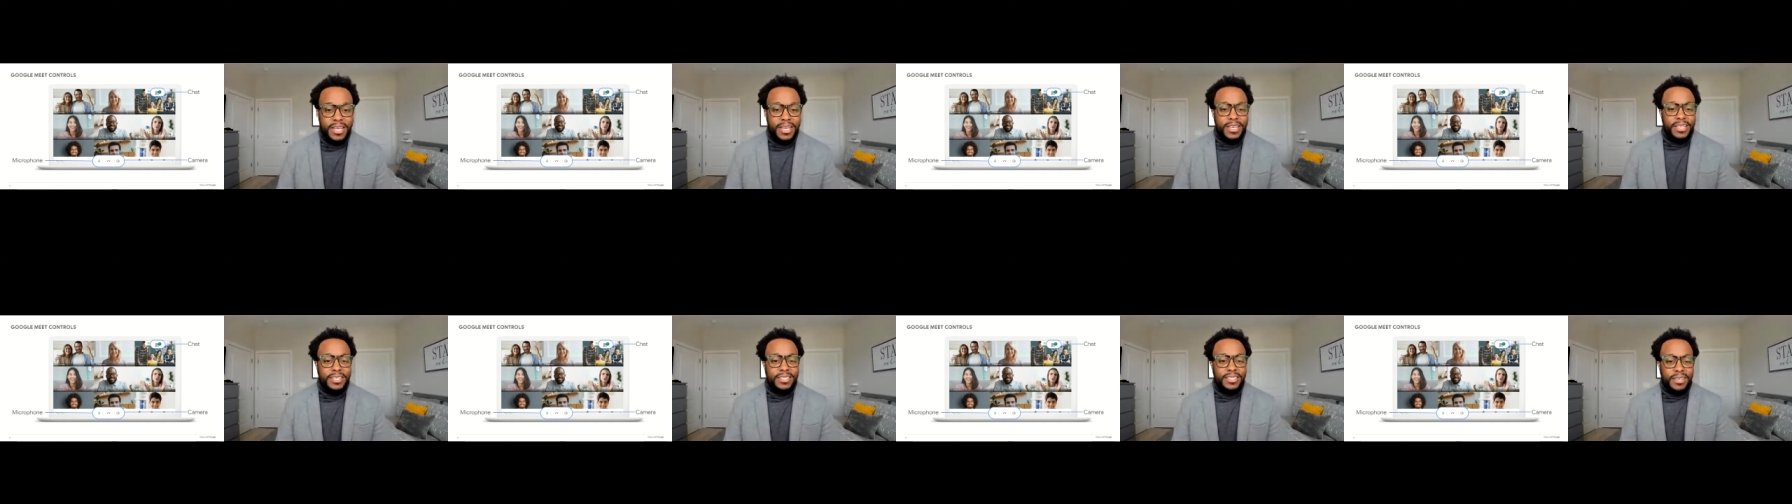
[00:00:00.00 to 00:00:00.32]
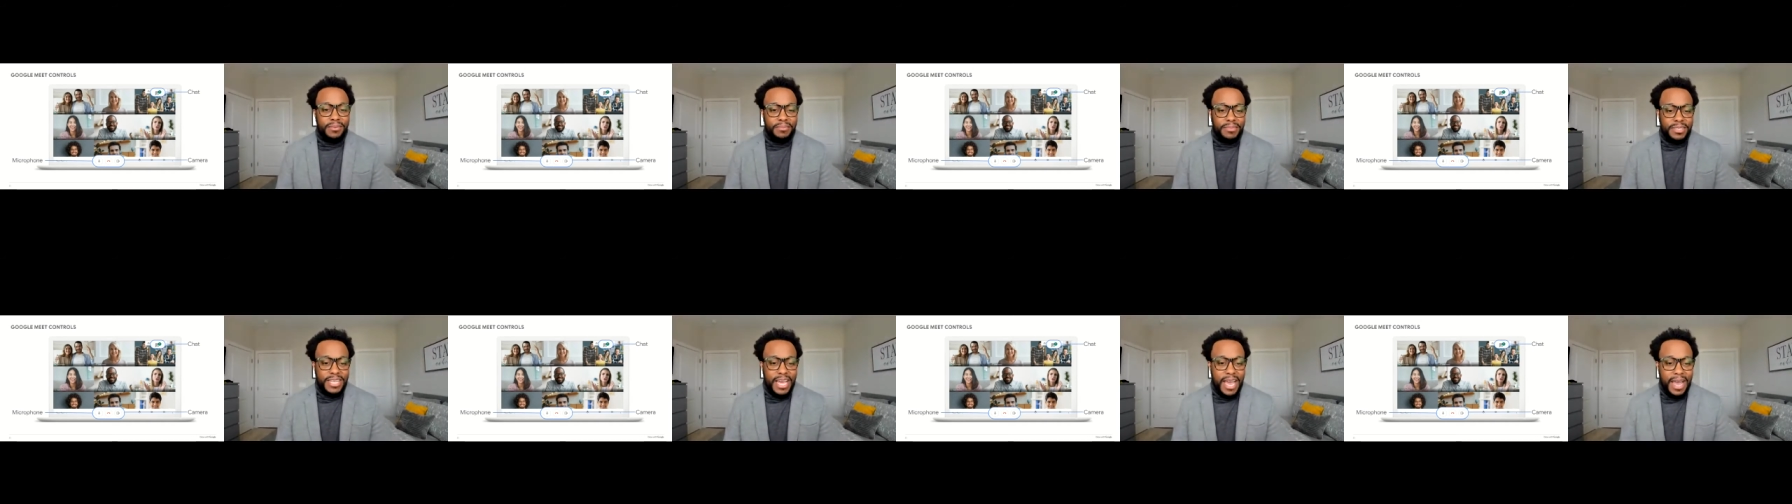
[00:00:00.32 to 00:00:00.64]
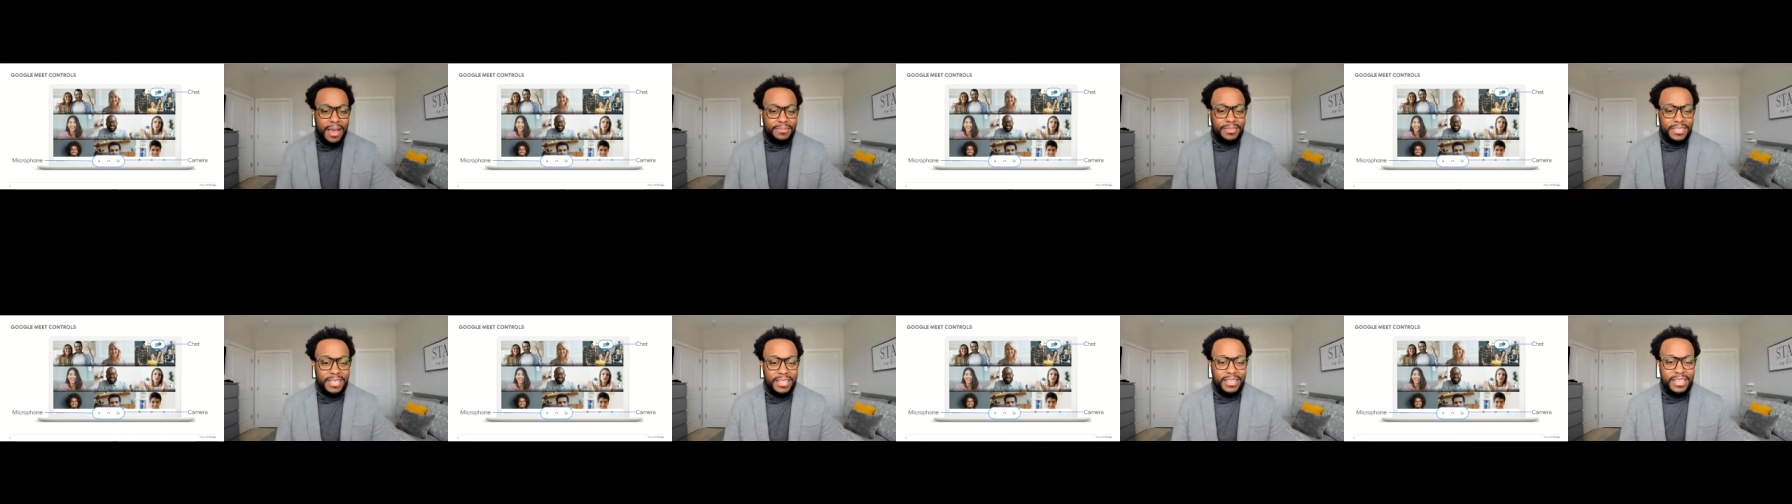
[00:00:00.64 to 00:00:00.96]

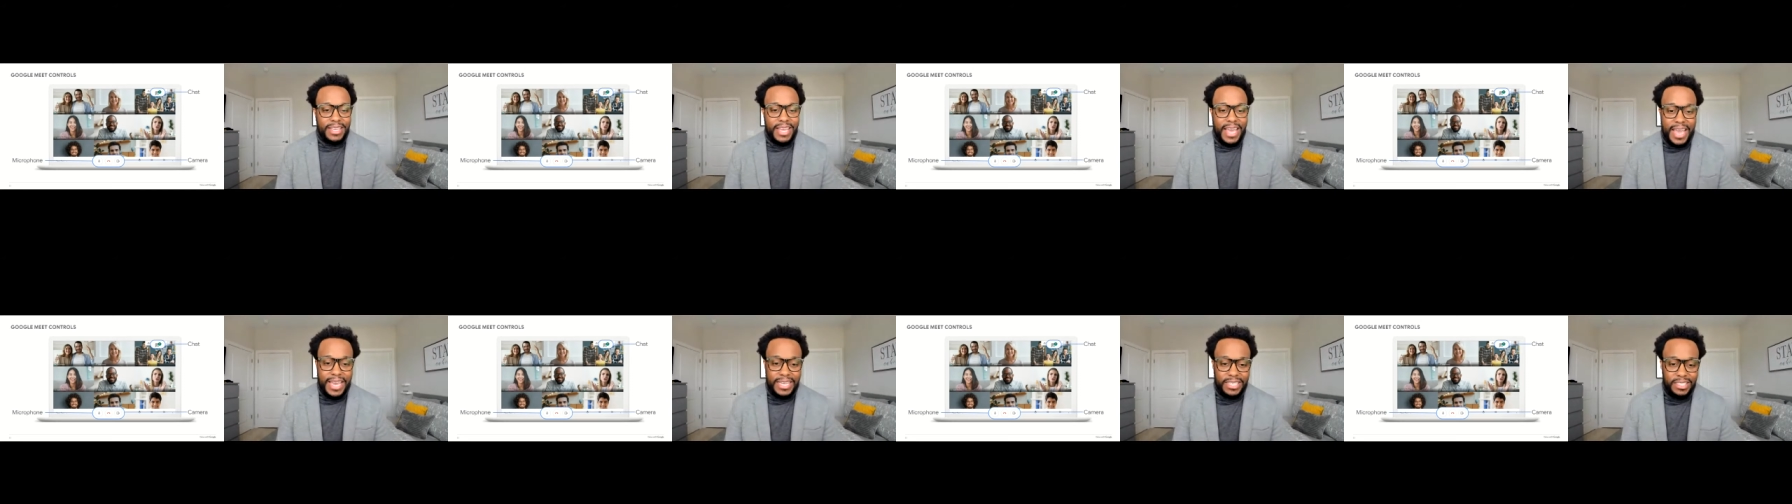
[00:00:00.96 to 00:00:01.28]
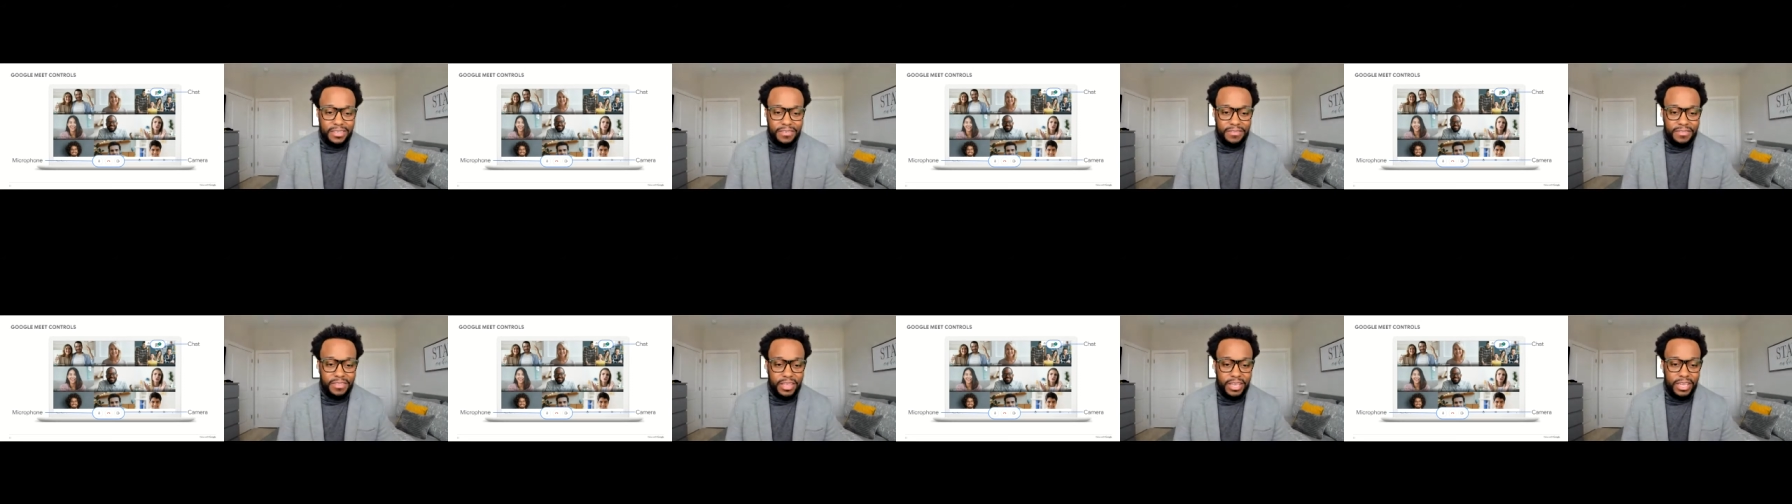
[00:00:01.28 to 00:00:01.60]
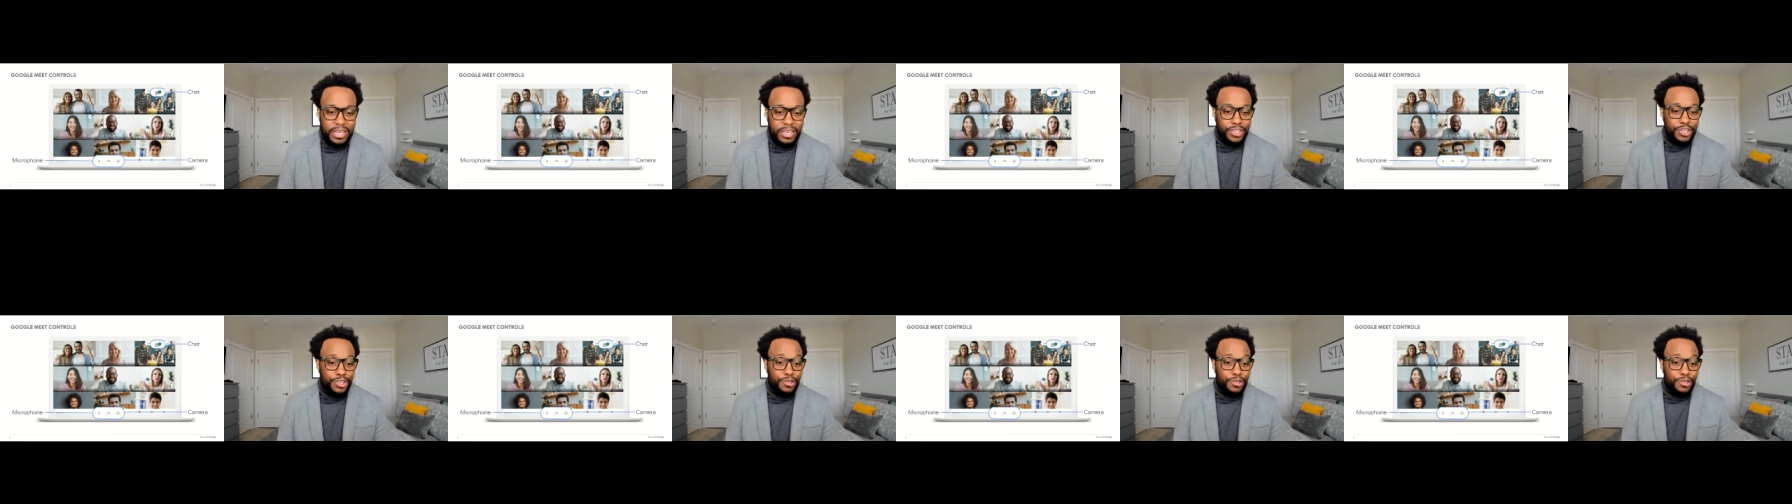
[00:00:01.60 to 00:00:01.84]
Sometimes in the haste of things,